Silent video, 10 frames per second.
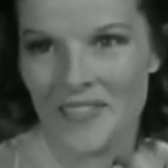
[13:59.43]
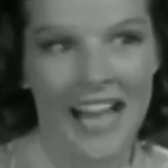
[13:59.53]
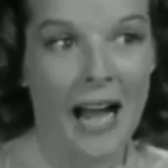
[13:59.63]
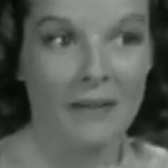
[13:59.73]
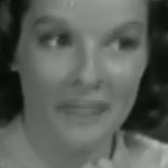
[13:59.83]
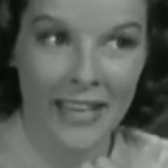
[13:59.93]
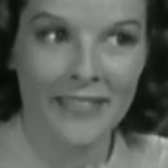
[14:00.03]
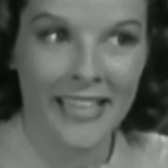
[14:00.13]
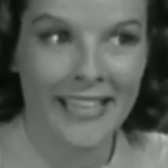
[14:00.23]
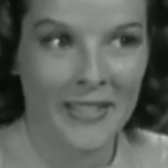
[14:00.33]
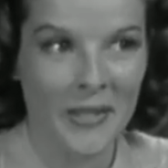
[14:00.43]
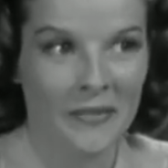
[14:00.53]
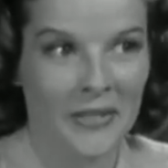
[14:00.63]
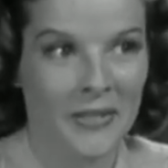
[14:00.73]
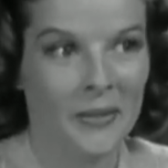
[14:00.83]
I'm afraid we let the
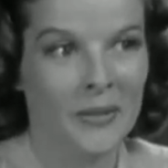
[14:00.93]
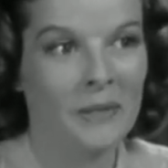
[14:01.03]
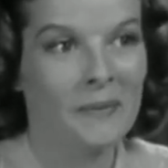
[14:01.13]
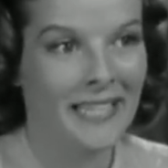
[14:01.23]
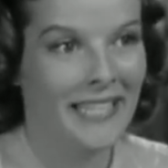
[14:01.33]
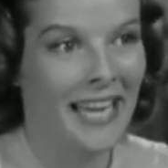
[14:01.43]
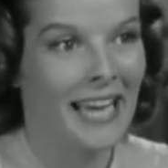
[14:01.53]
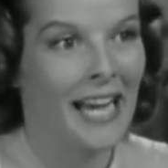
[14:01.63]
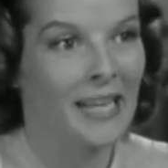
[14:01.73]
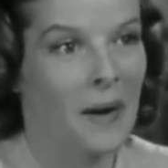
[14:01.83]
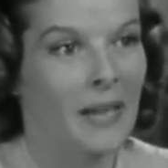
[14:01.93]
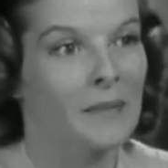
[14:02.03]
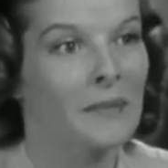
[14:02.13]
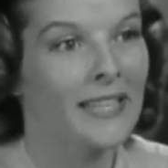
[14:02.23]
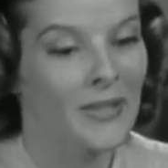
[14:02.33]
servants do too much as they like about the
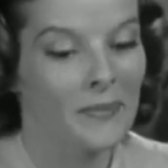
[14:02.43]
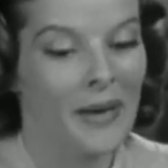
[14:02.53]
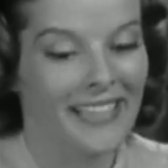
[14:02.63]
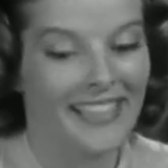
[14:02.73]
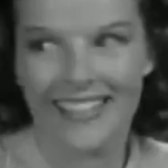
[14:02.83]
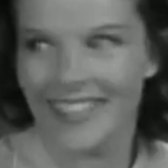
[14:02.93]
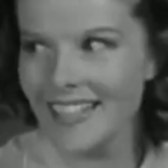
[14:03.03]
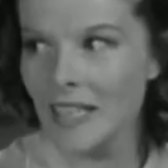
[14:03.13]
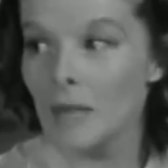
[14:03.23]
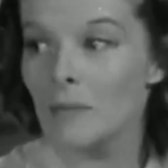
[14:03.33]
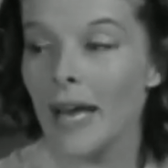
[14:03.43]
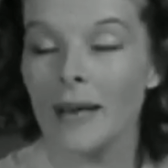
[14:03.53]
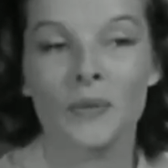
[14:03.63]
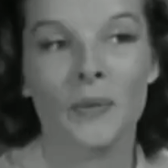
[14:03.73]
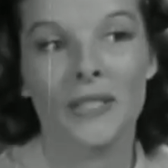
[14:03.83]
meals, Mother.
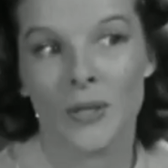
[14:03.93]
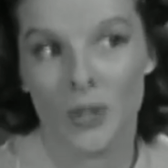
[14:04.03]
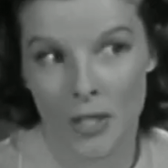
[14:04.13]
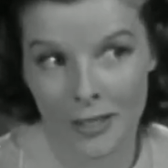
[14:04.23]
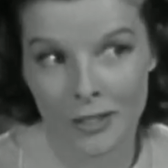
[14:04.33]
Perhaps we should uh,